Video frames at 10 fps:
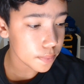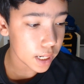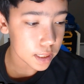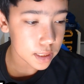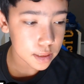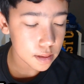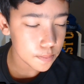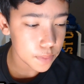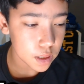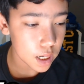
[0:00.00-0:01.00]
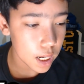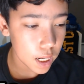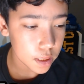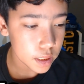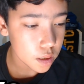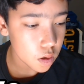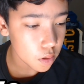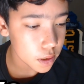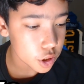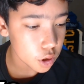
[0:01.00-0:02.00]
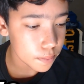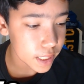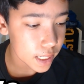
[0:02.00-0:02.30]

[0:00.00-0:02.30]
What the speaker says: but Carlton got the job